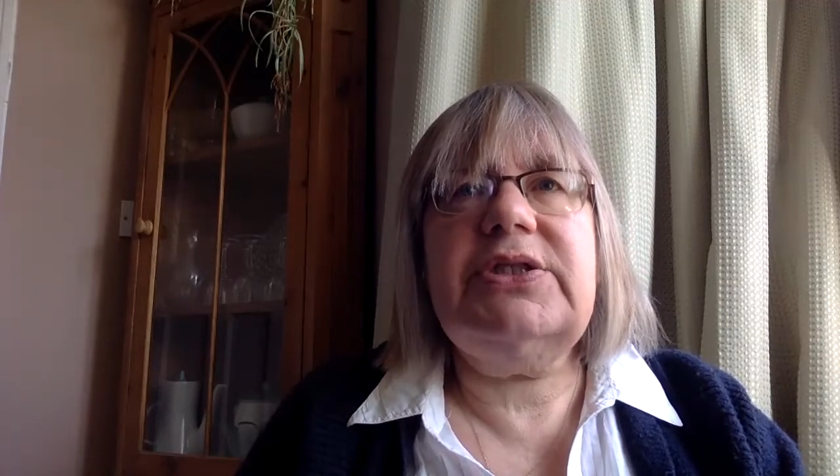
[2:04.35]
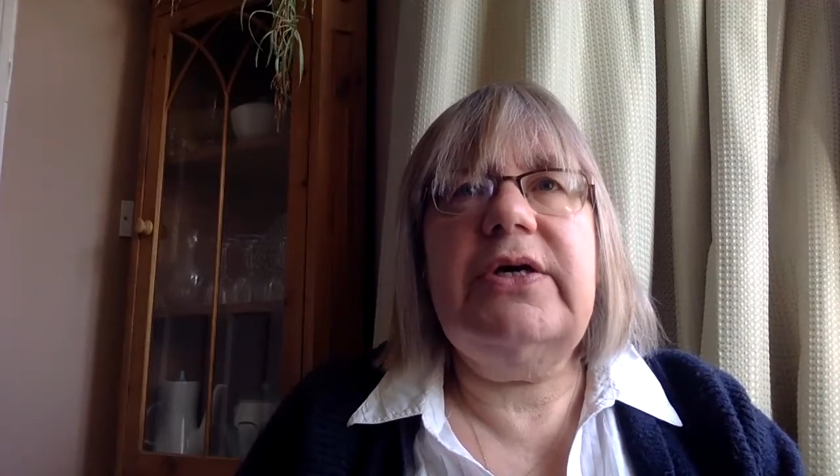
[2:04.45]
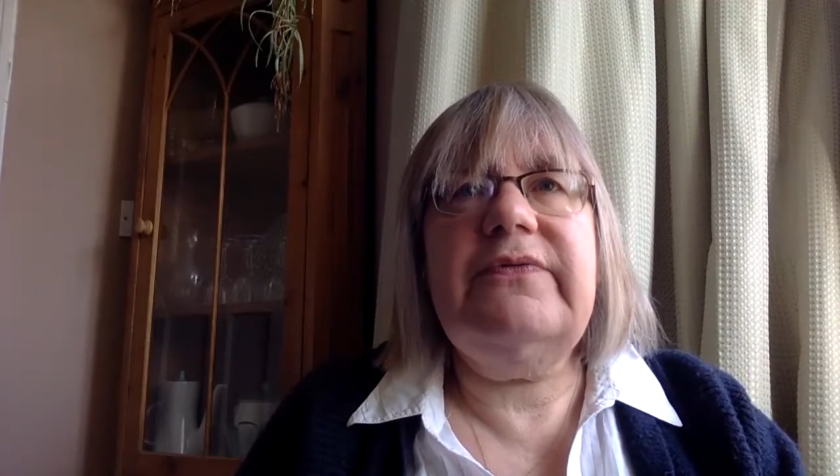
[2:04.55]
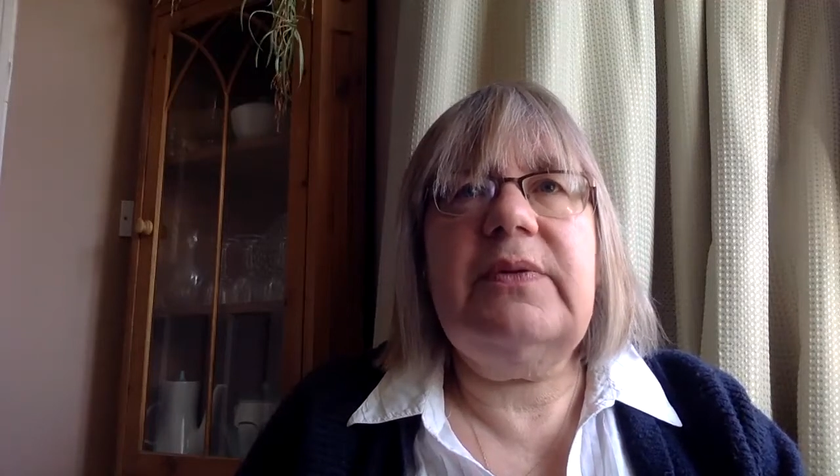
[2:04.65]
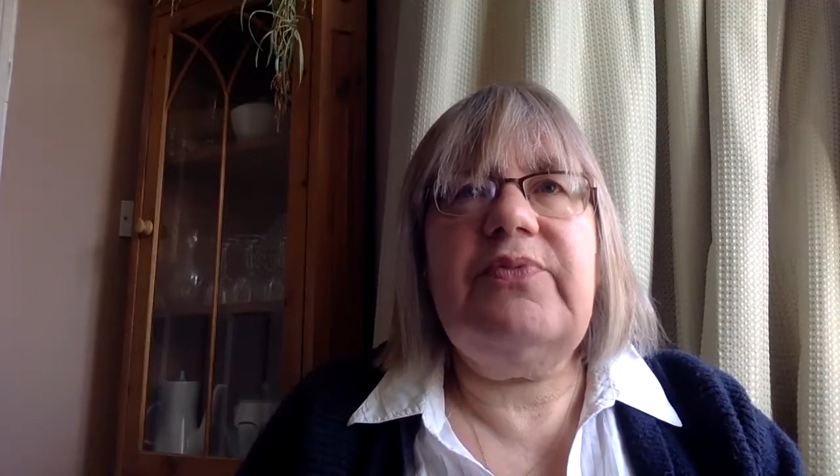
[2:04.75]

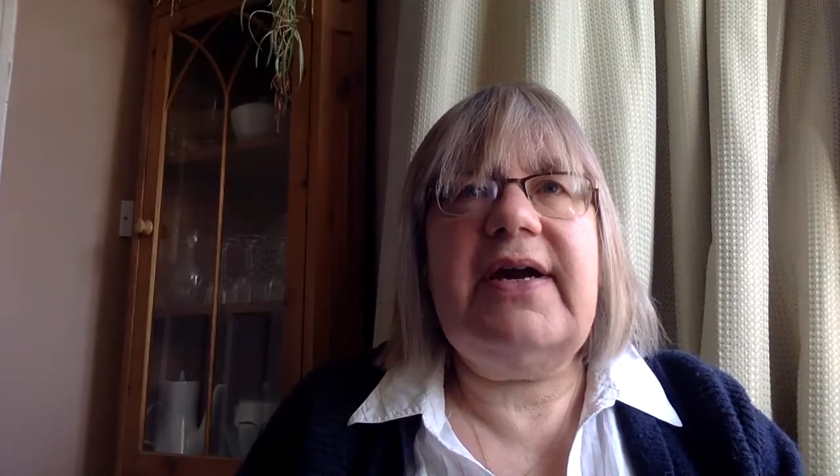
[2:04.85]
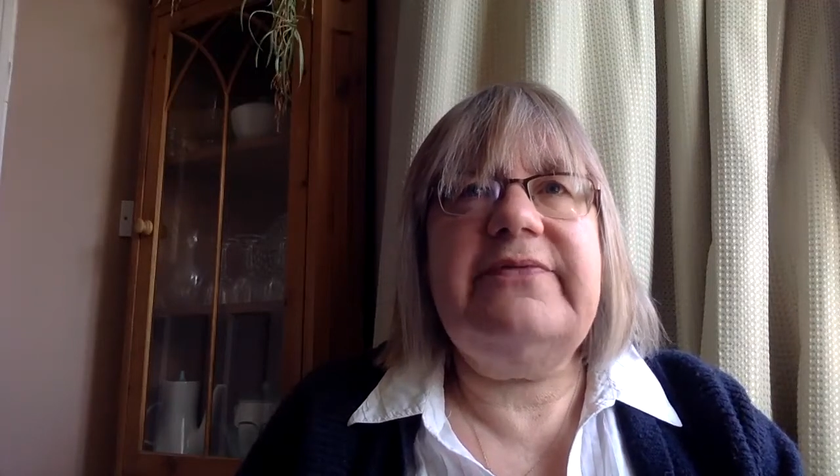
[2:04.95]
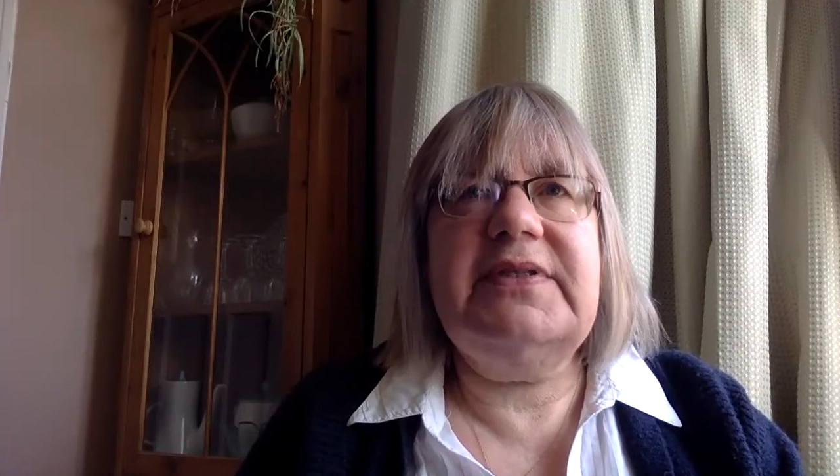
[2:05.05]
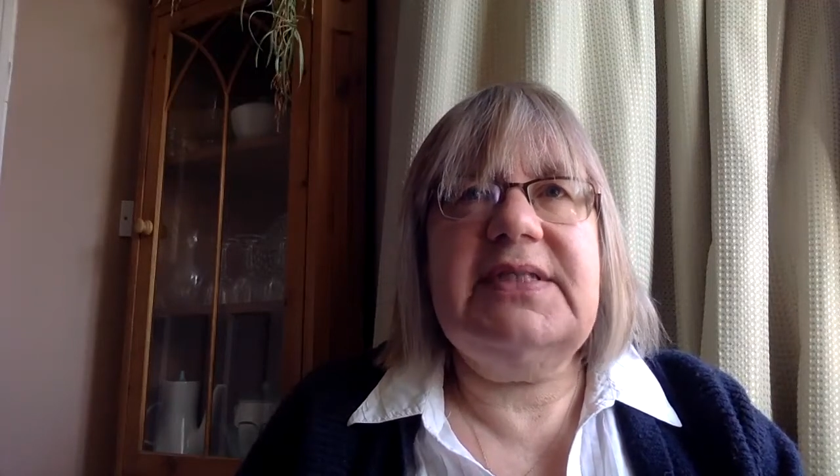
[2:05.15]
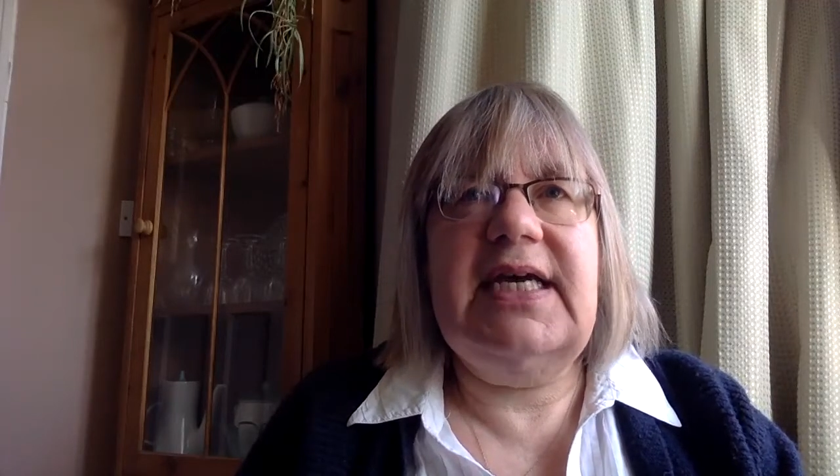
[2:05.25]
over the
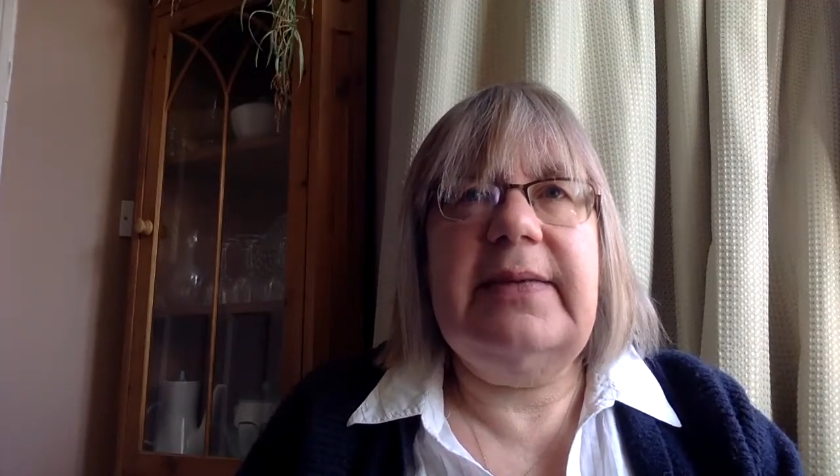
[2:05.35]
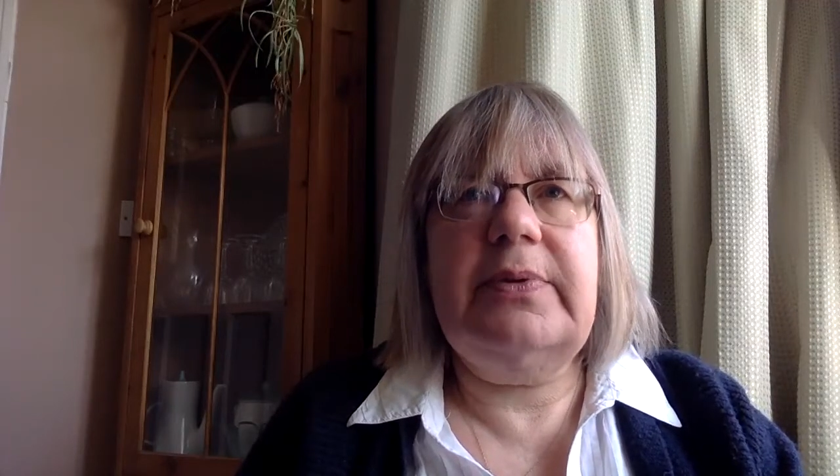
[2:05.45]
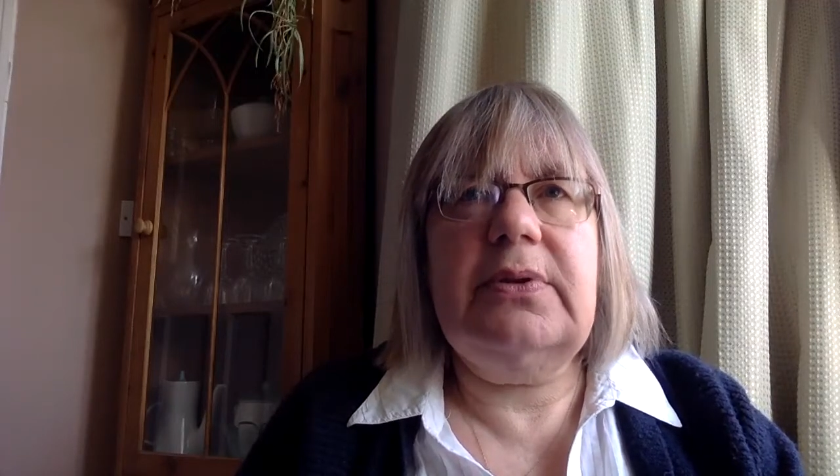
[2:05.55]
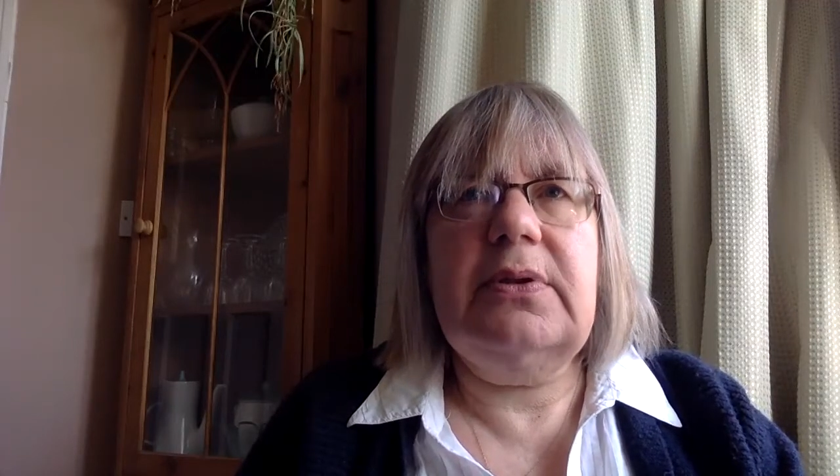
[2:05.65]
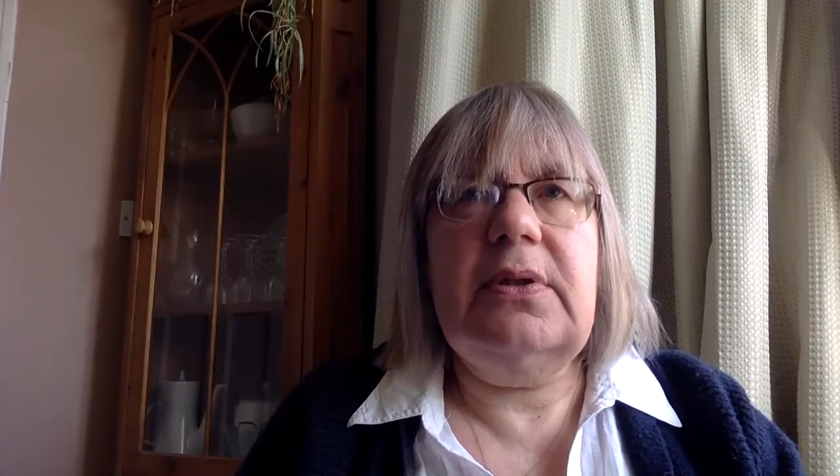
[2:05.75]
breakfast
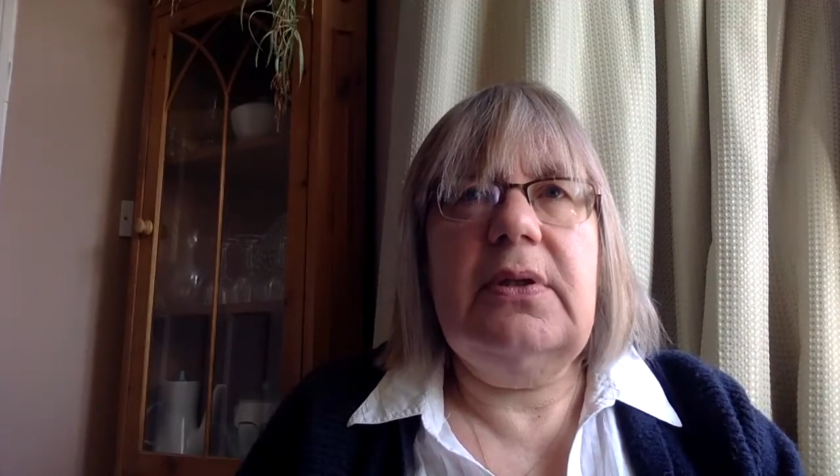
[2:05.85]
table,